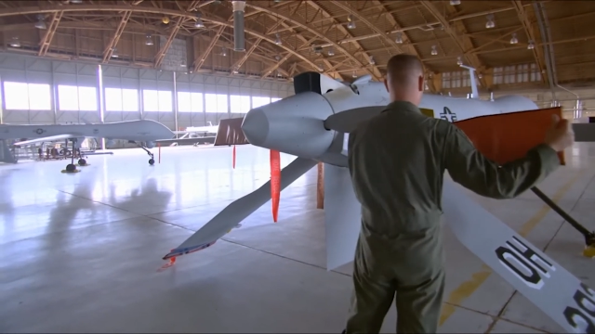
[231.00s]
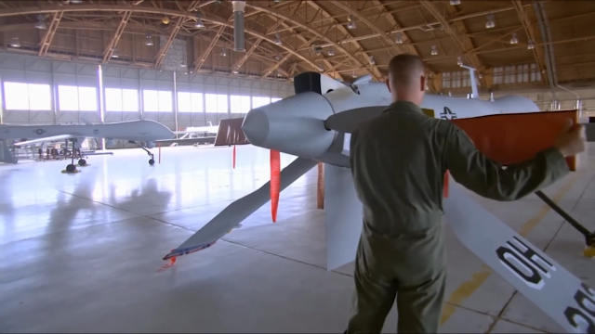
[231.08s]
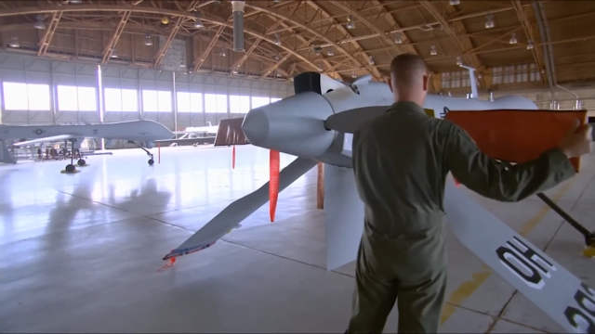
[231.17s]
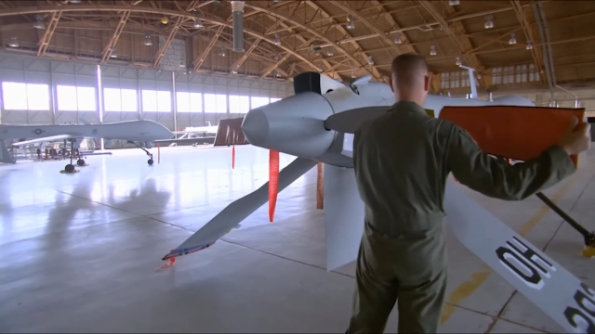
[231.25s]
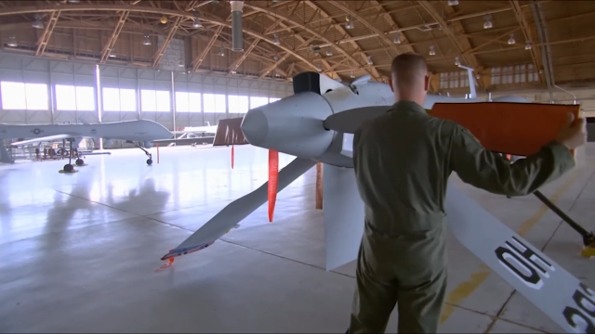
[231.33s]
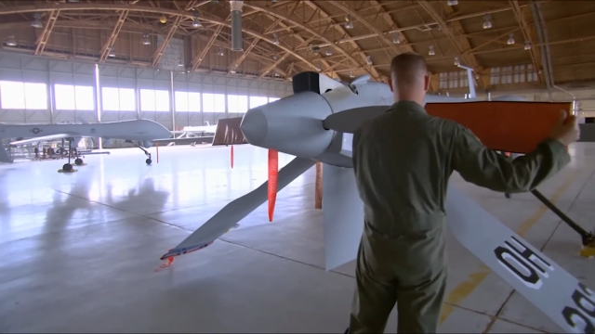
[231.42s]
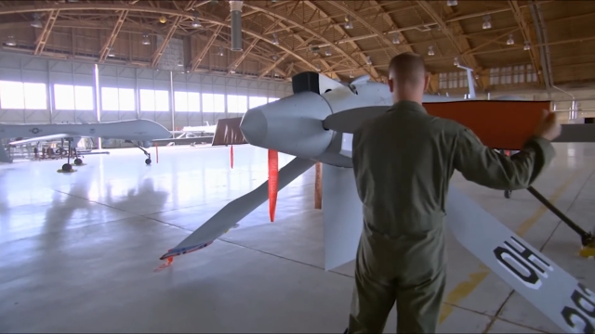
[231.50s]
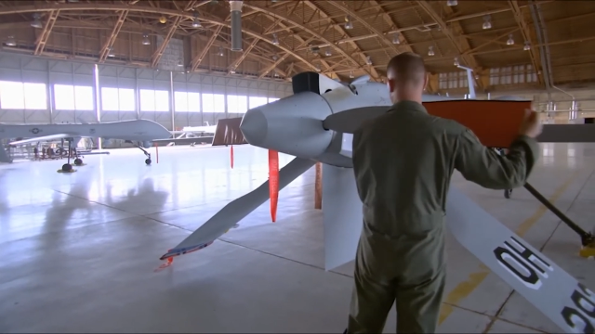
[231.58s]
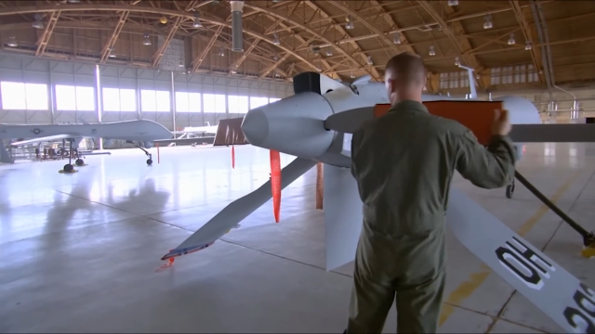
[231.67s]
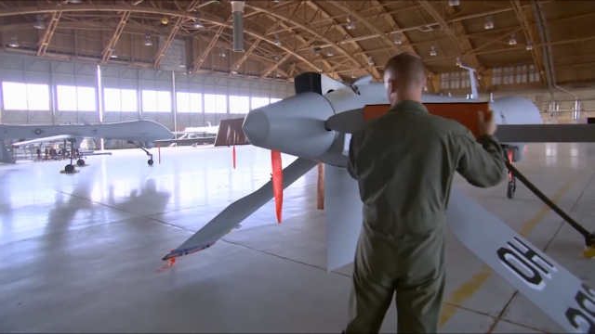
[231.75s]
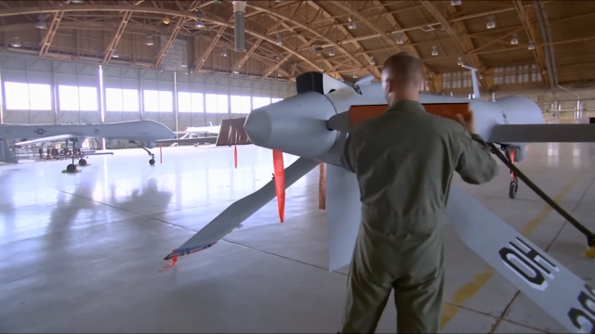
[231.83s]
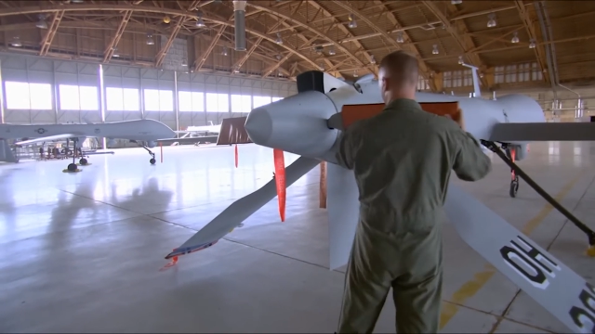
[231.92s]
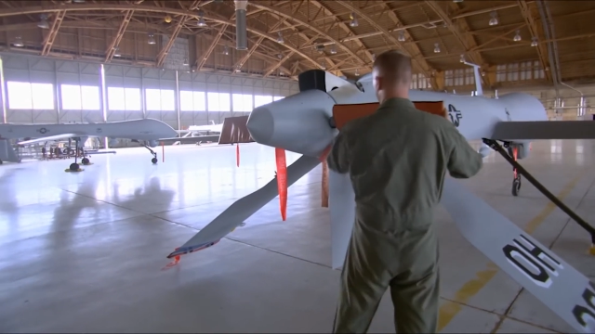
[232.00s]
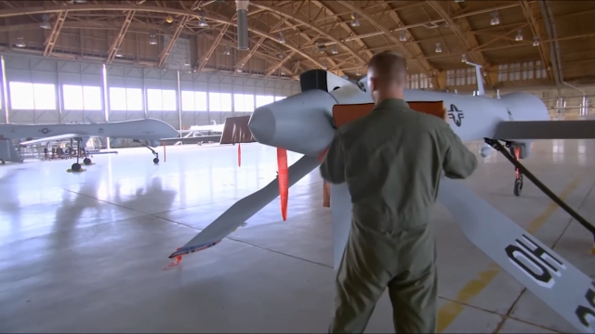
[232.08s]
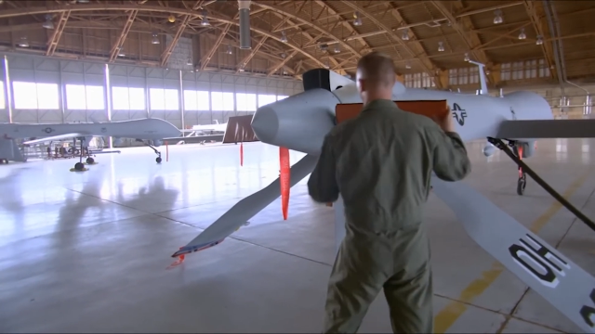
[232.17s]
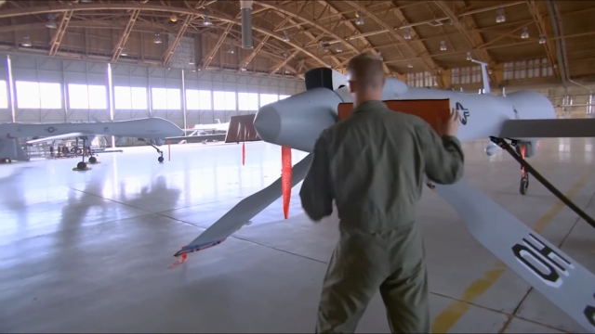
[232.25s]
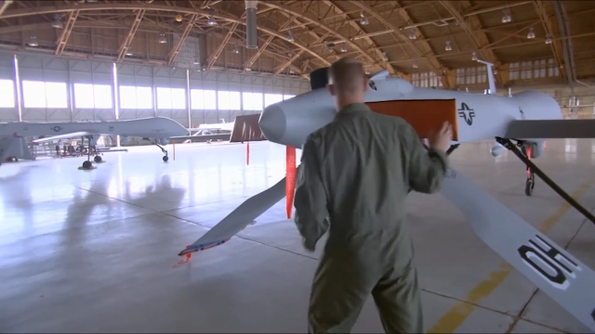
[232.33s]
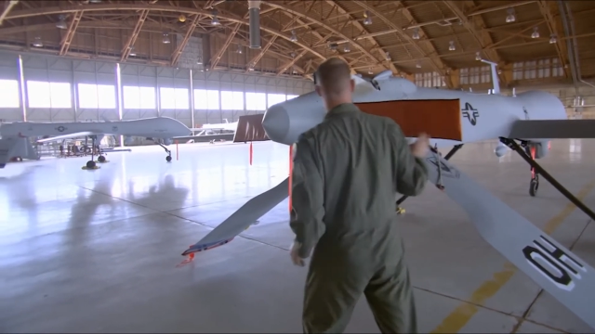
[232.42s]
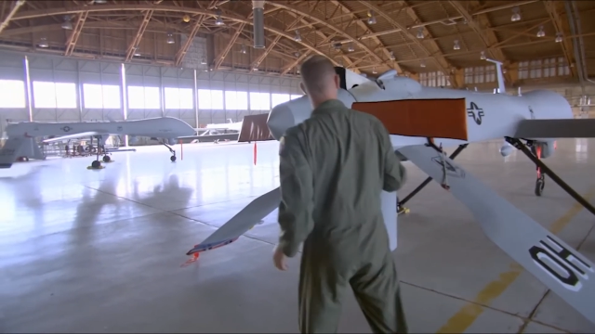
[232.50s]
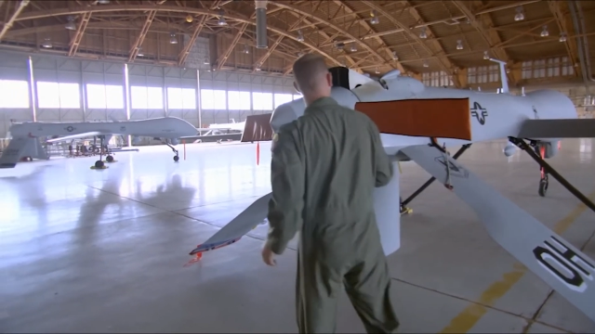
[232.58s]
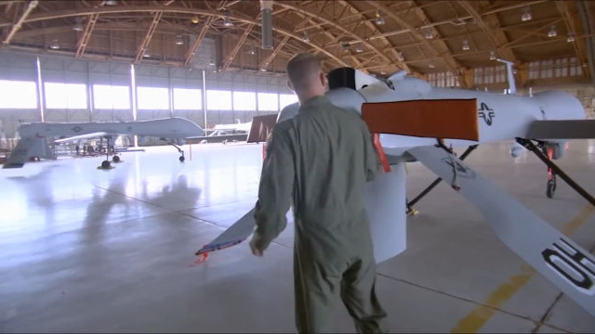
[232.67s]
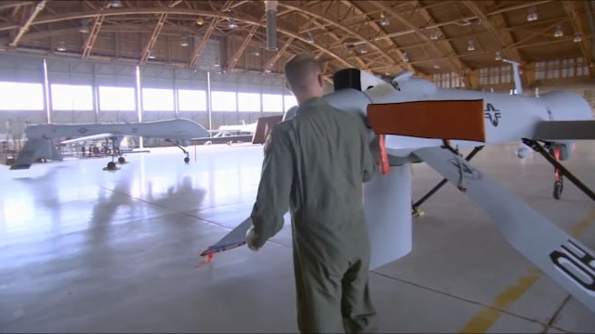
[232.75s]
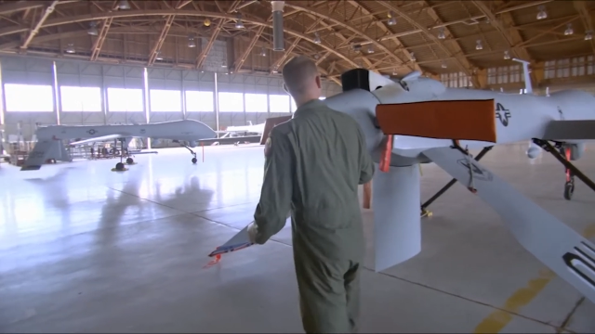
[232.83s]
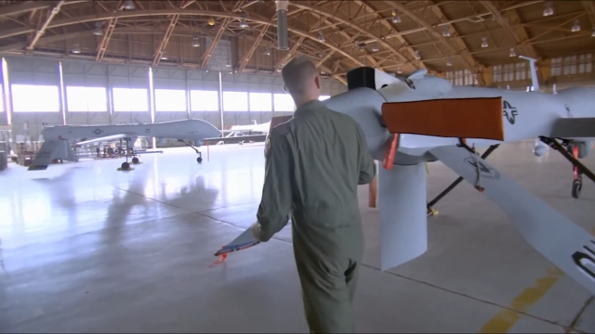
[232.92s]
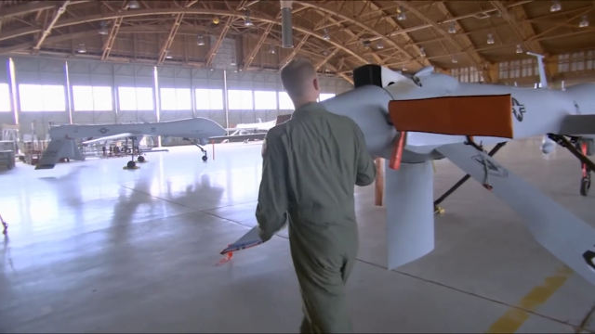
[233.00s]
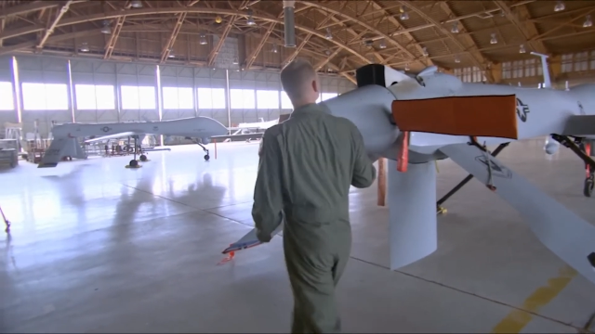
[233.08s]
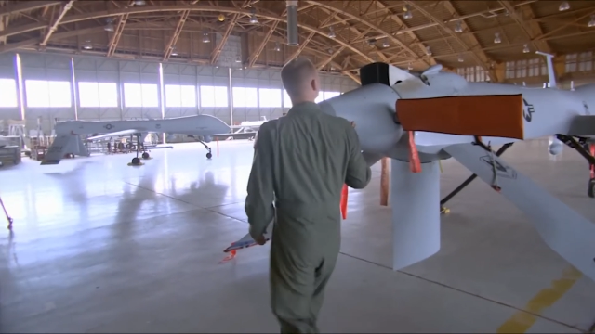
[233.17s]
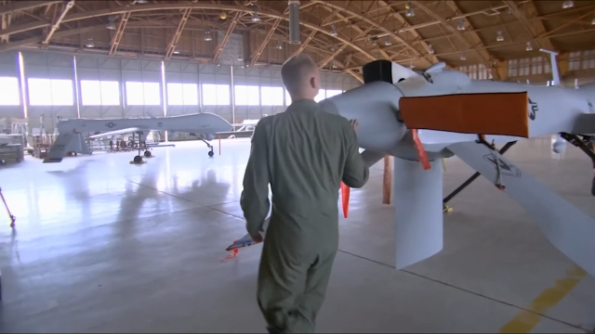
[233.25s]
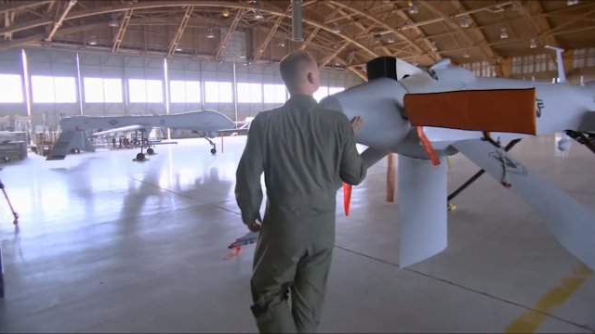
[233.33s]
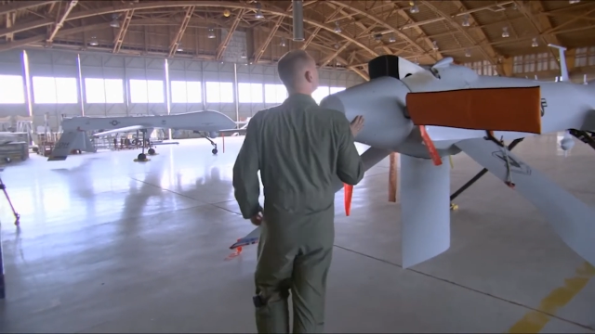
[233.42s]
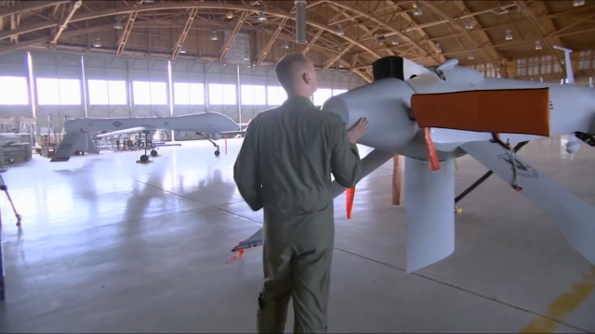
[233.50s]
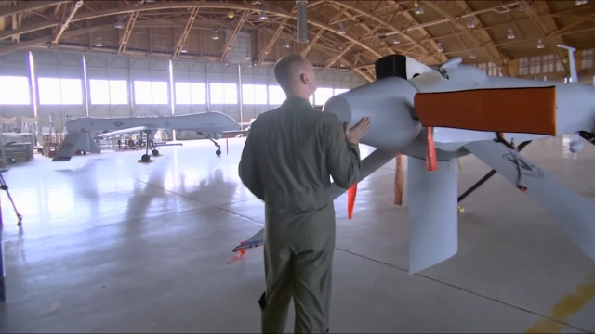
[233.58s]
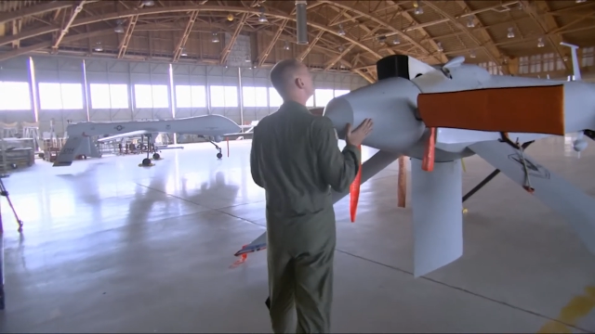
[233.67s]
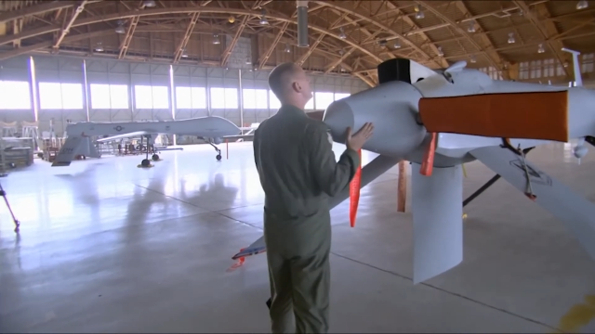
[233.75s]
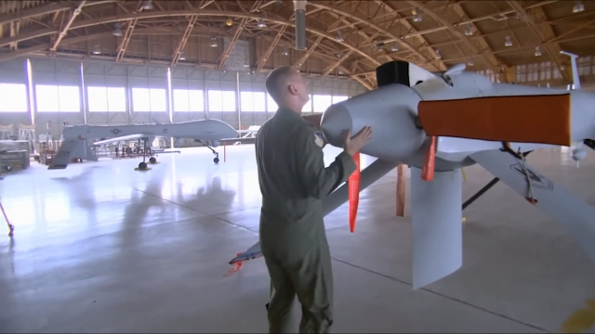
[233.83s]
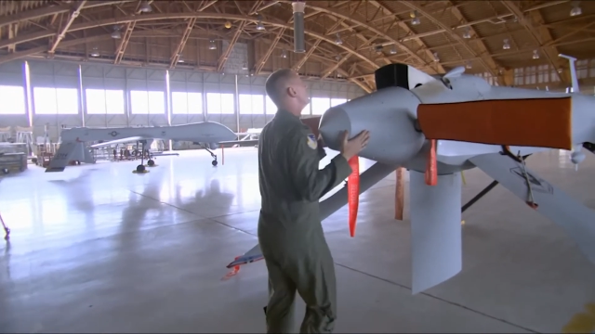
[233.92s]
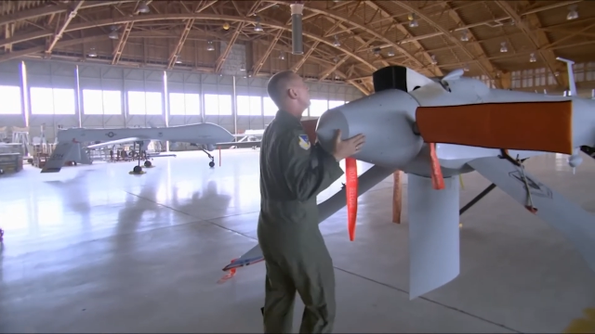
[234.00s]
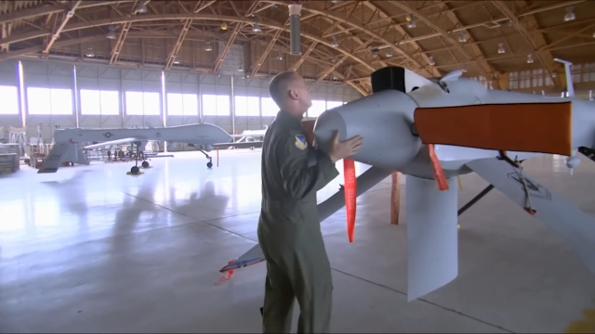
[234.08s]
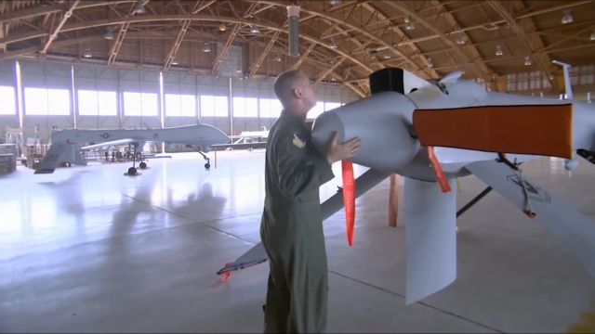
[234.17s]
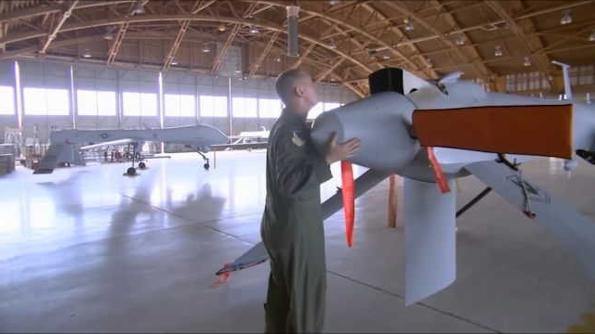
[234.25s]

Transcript: (no speaker visible)